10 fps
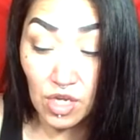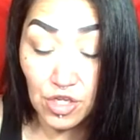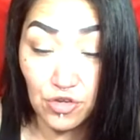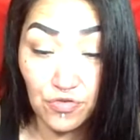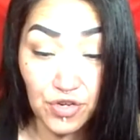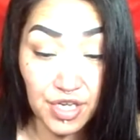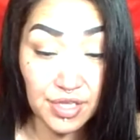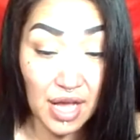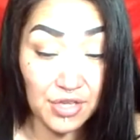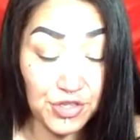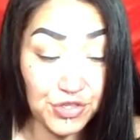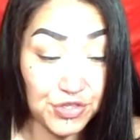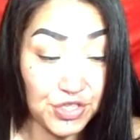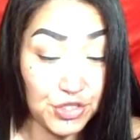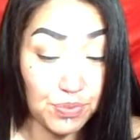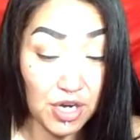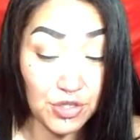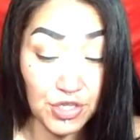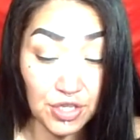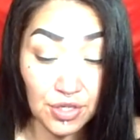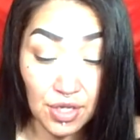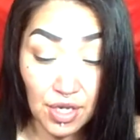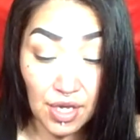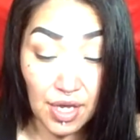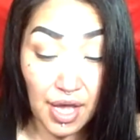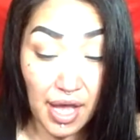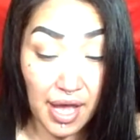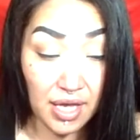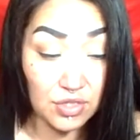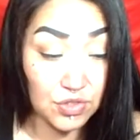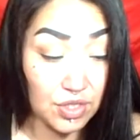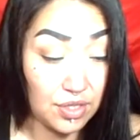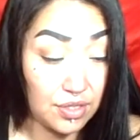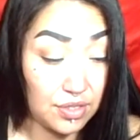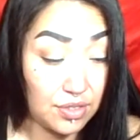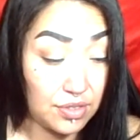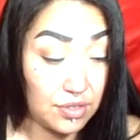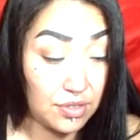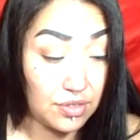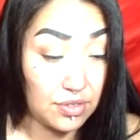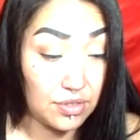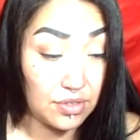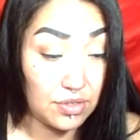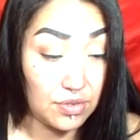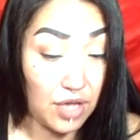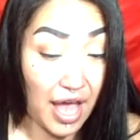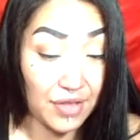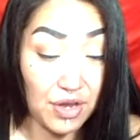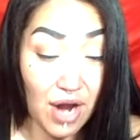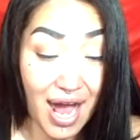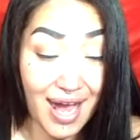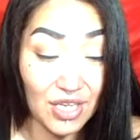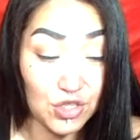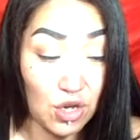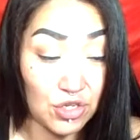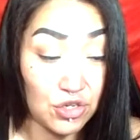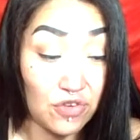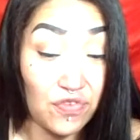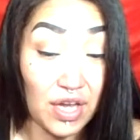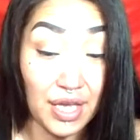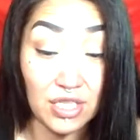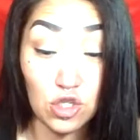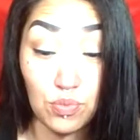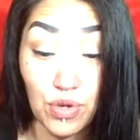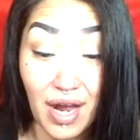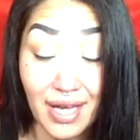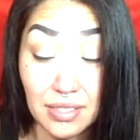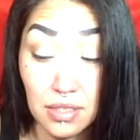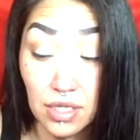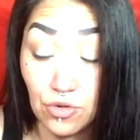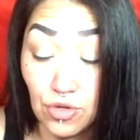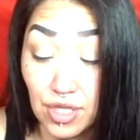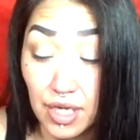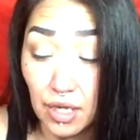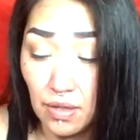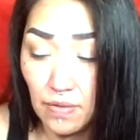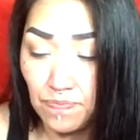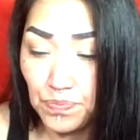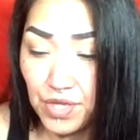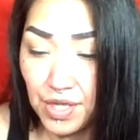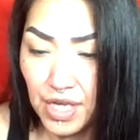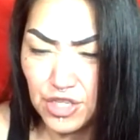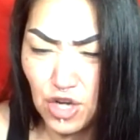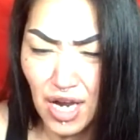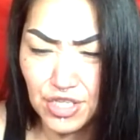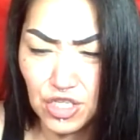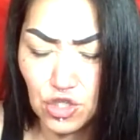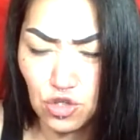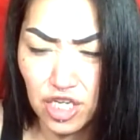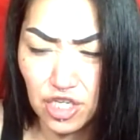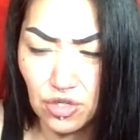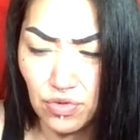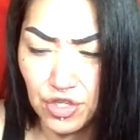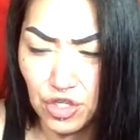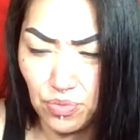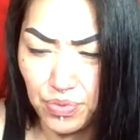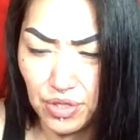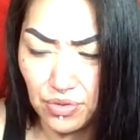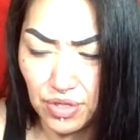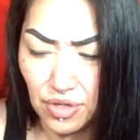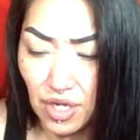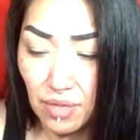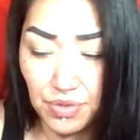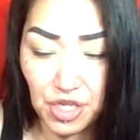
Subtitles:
You've realized this person has had their eyes on your financial prize, literally. And they tried to trick you and dupe you, but